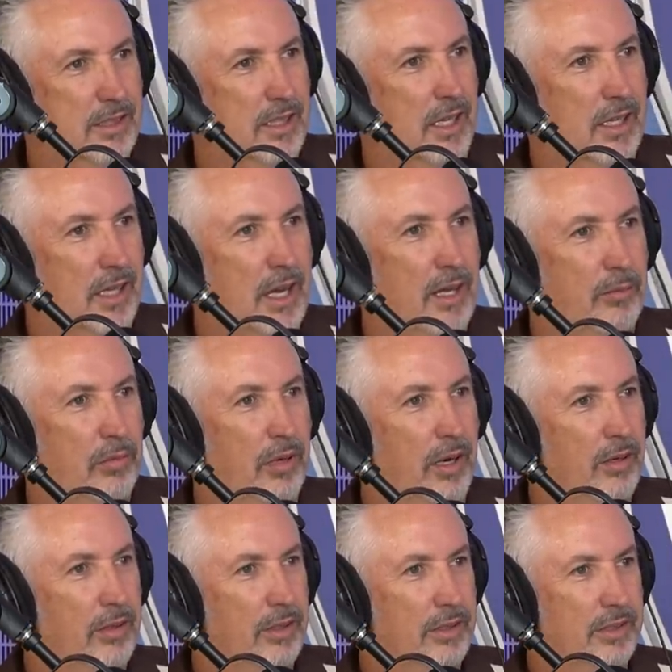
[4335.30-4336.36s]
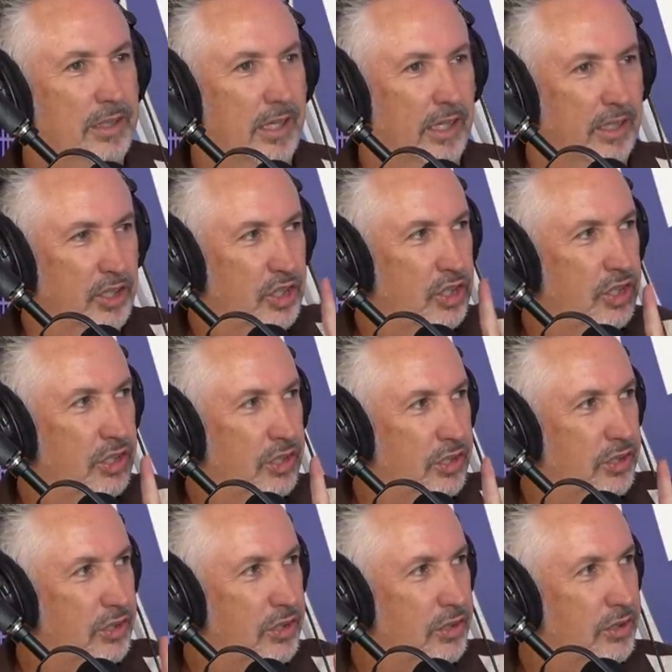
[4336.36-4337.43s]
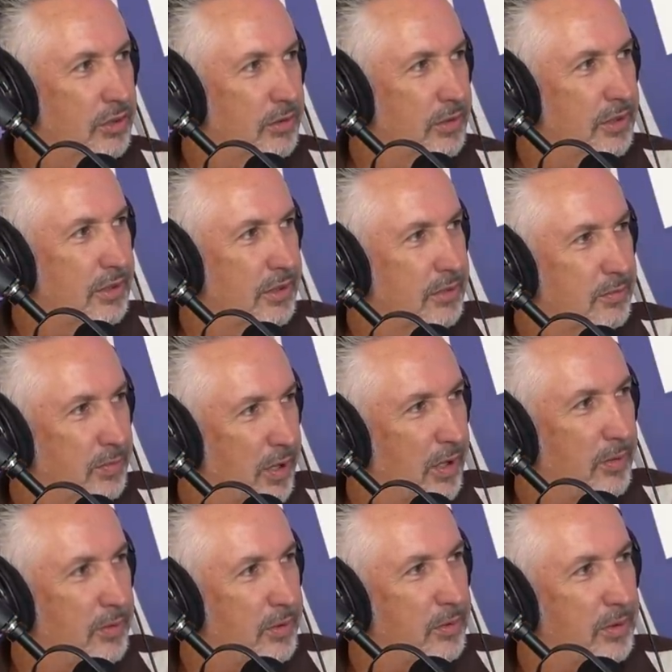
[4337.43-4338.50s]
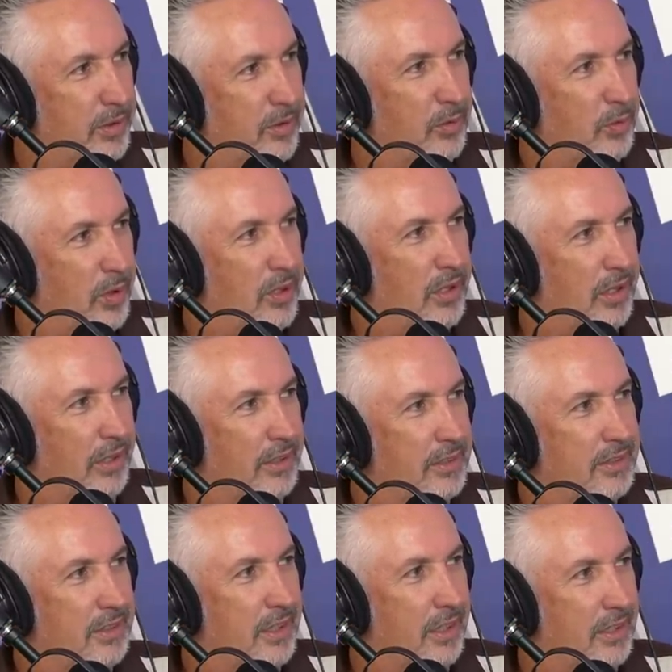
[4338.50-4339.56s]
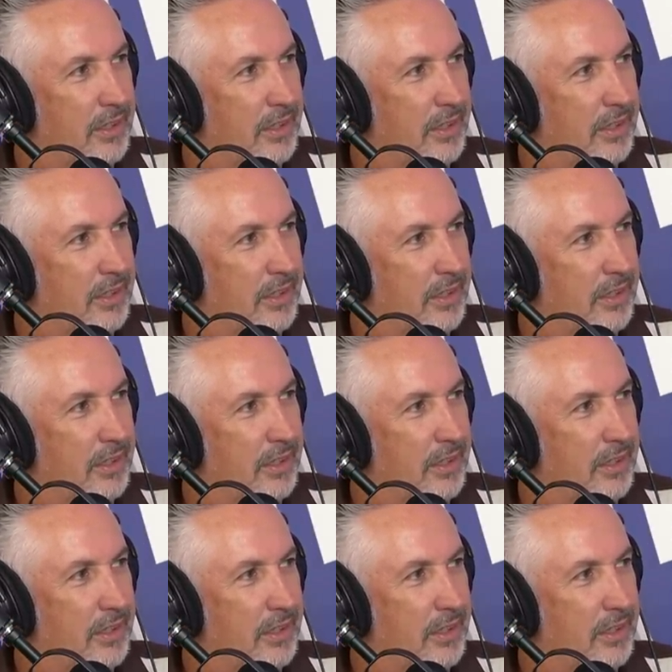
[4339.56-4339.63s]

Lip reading: like a librarian saying shh, which is probably what you want, isn't it?